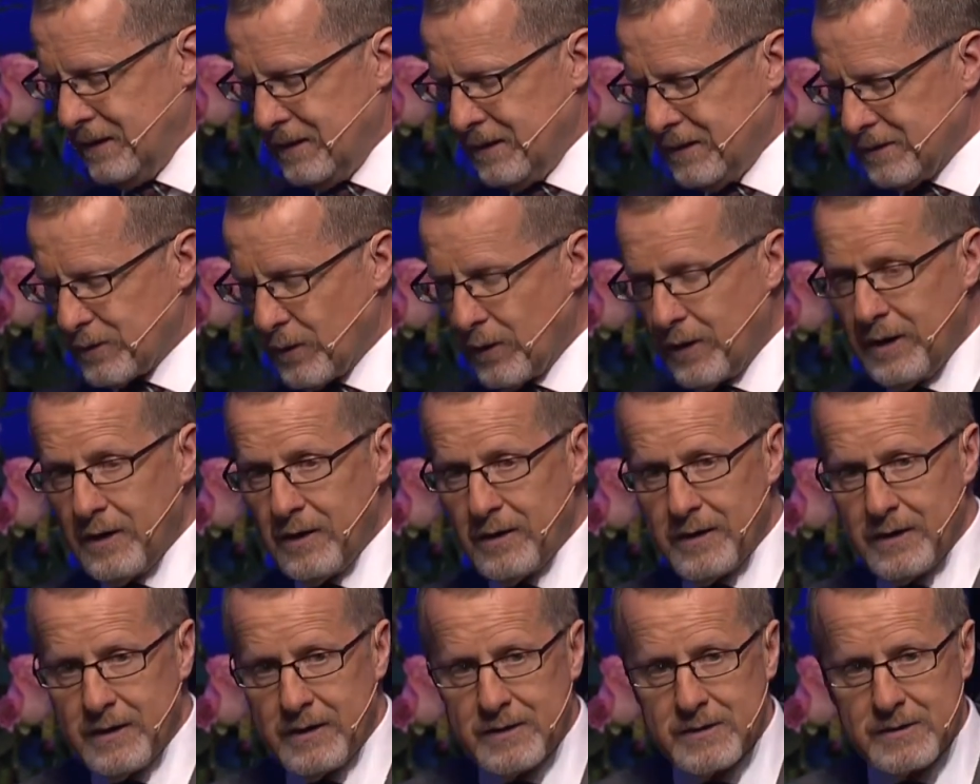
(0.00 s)
So here
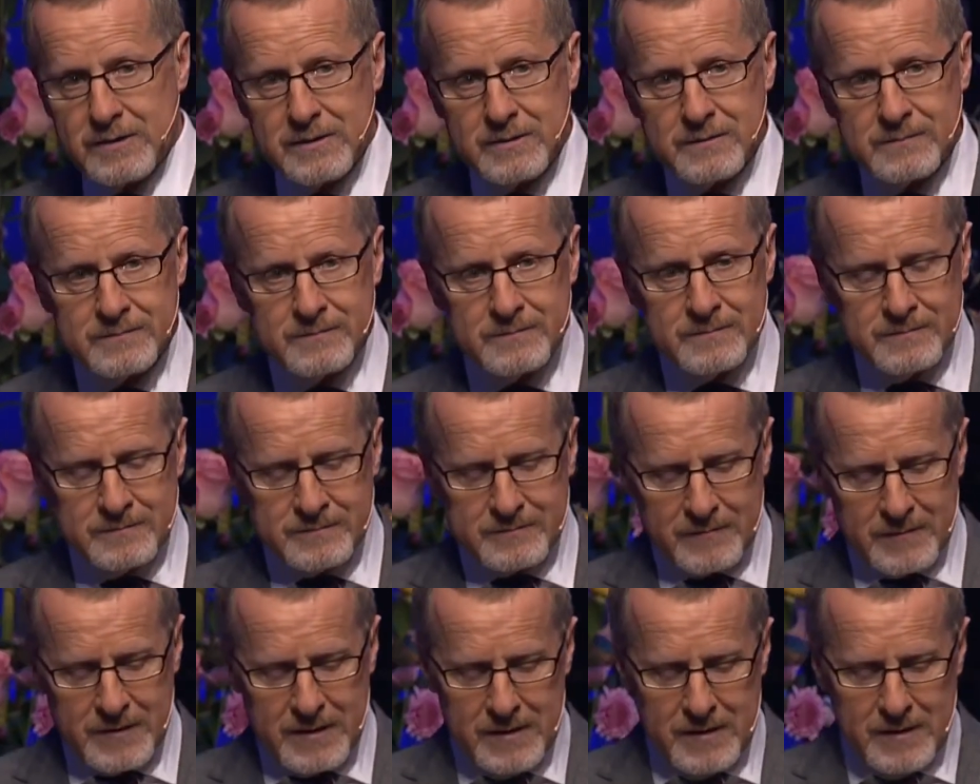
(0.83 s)
it is.
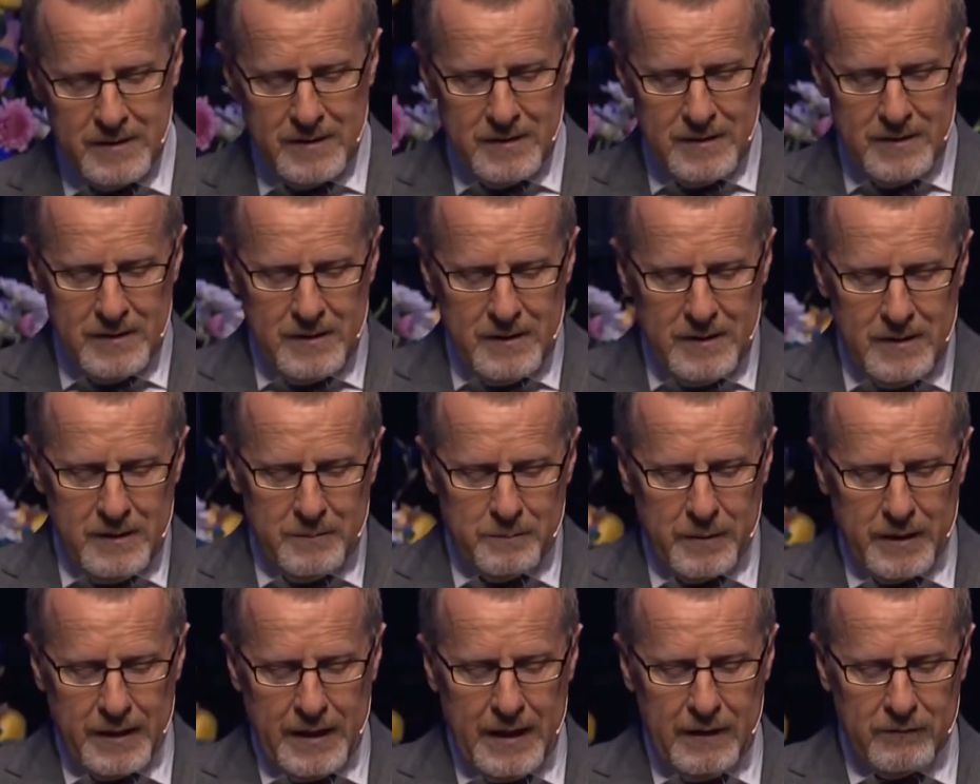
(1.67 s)

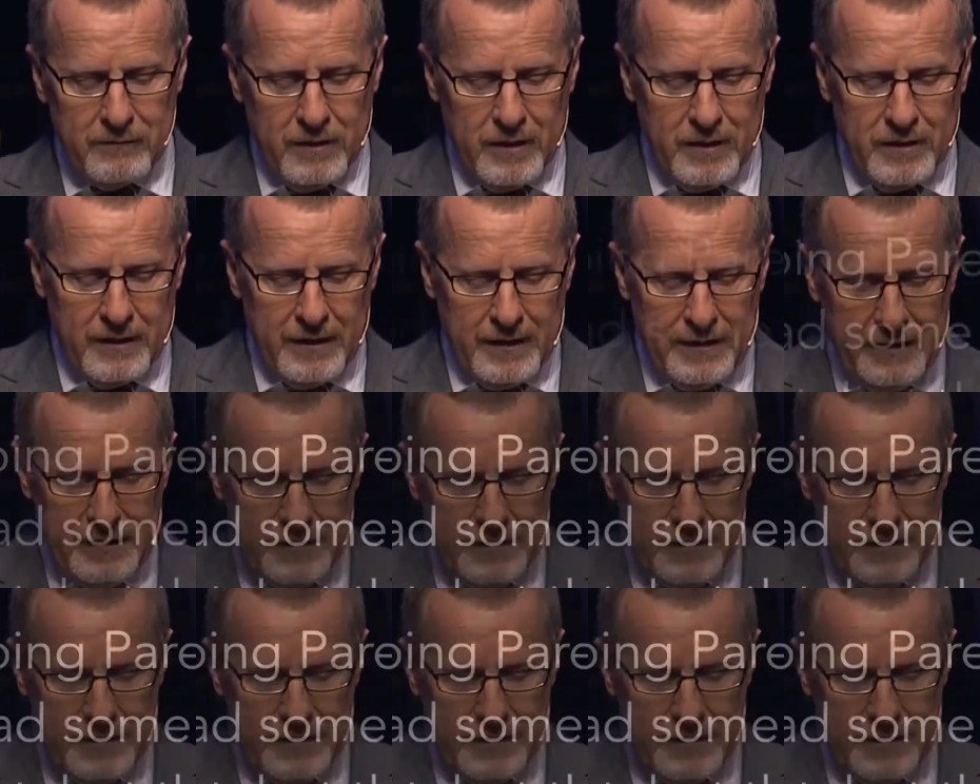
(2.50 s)
Benevolent and